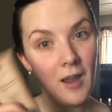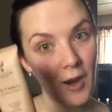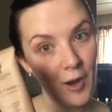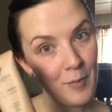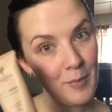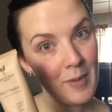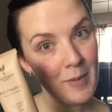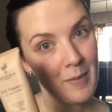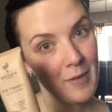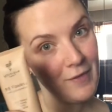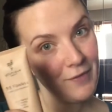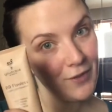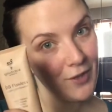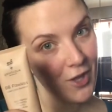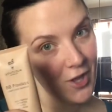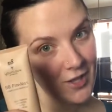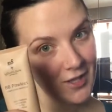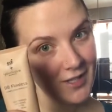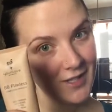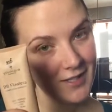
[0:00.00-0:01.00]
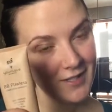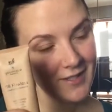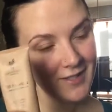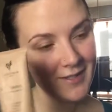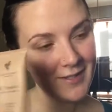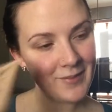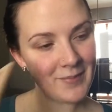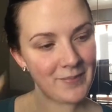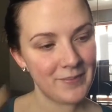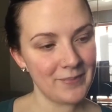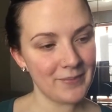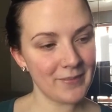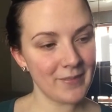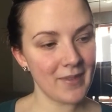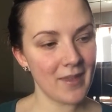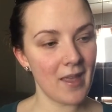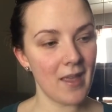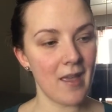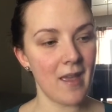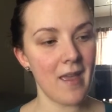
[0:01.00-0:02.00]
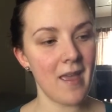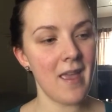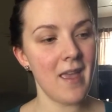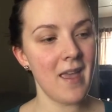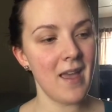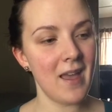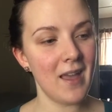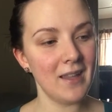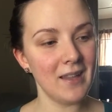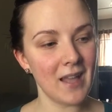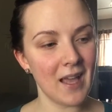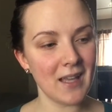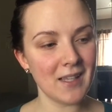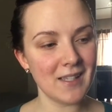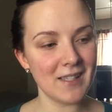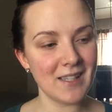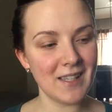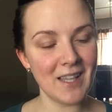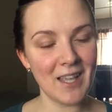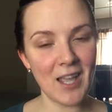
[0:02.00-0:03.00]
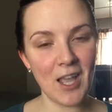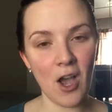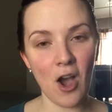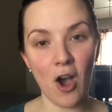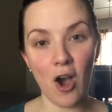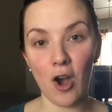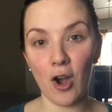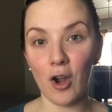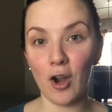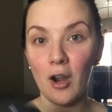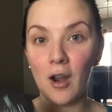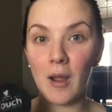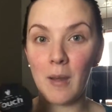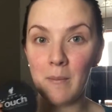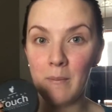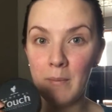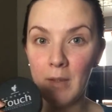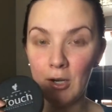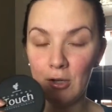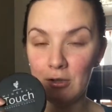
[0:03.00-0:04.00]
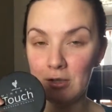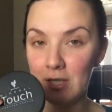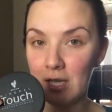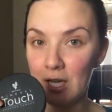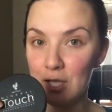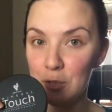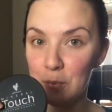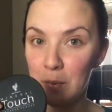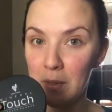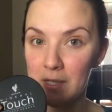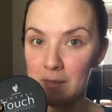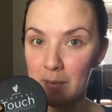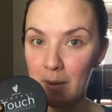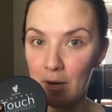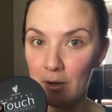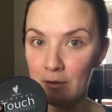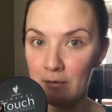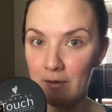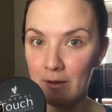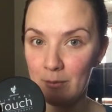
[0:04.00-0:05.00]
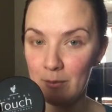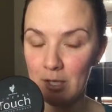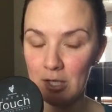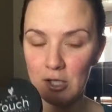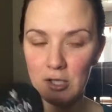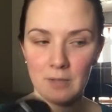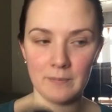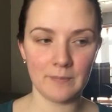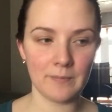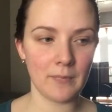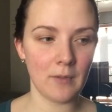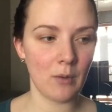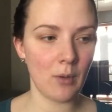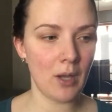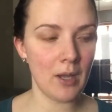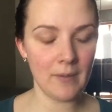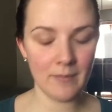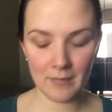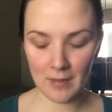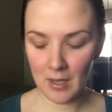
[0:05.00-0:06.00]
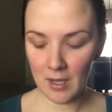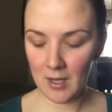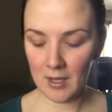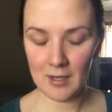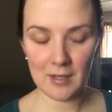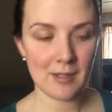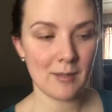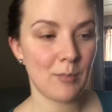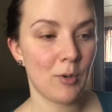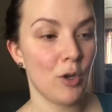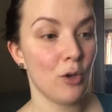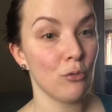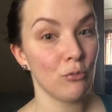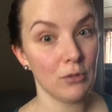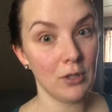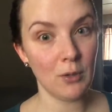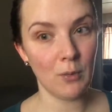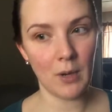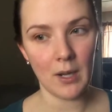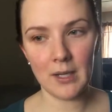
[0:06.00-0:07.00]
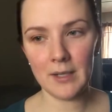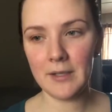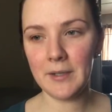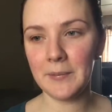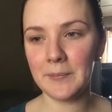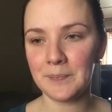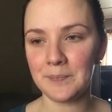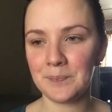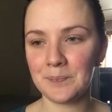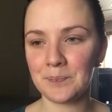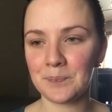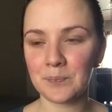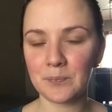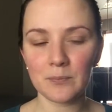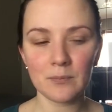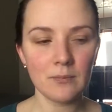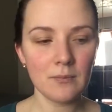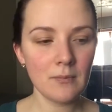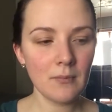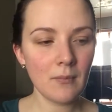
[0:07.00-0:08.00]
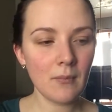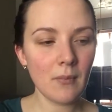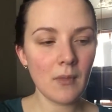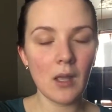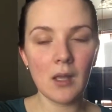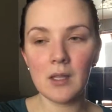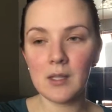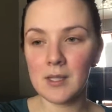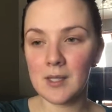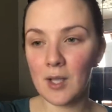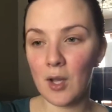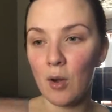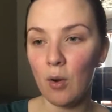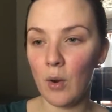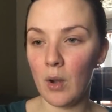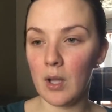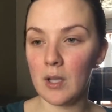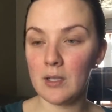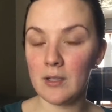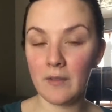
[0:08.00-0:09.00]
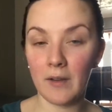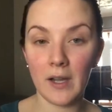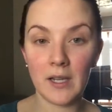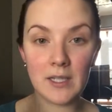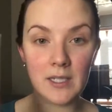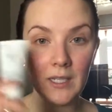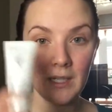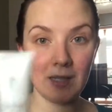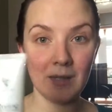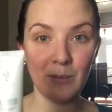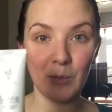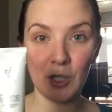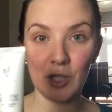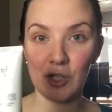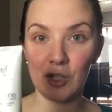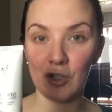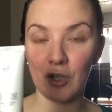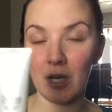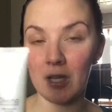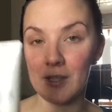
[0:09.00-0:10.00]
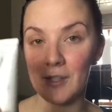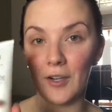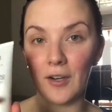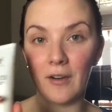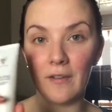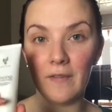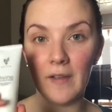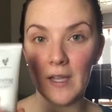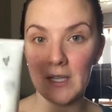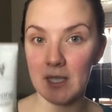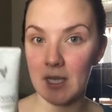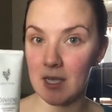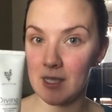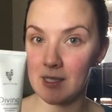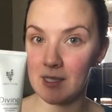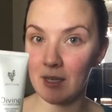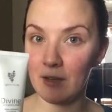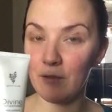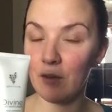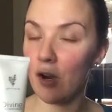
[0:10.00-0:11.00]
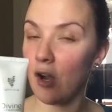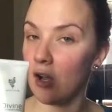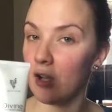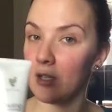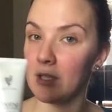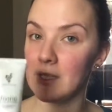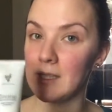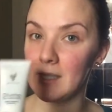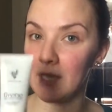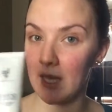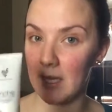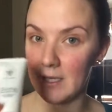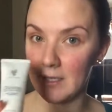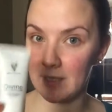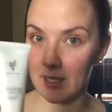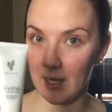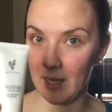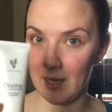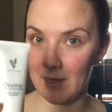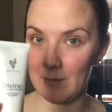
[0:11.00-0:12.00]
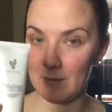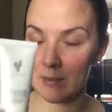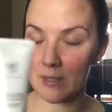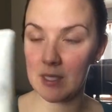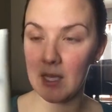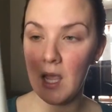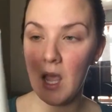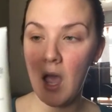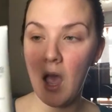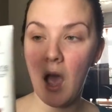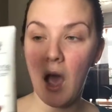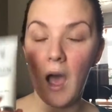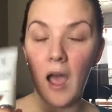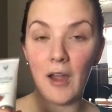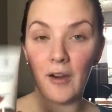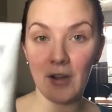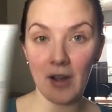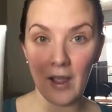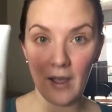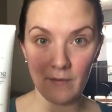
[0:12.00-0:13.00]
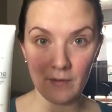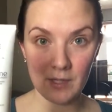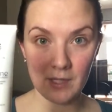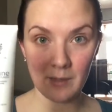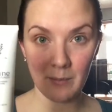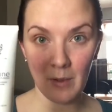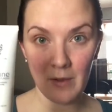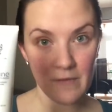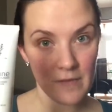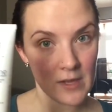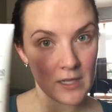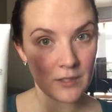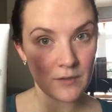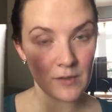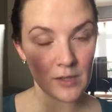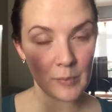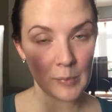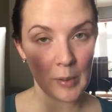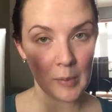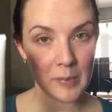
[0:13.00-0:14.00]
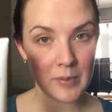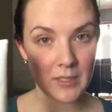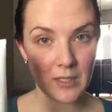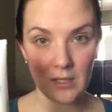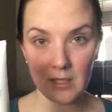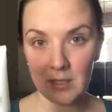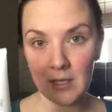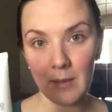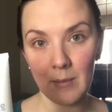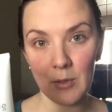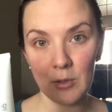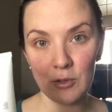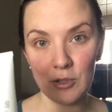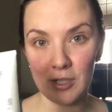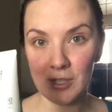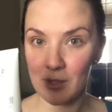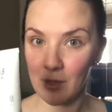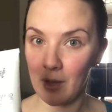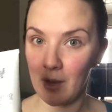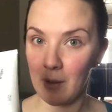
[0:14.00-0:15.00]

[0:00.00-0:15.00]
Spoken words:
our BB Flawless, and lastly, our Mineral Touch Pressed Powder Foundation. Okay, so I'm going to rewind. So, Divine Daily Moisturizer, fantastic for all skin types. I already have this on my face for the purpose of the demo, just so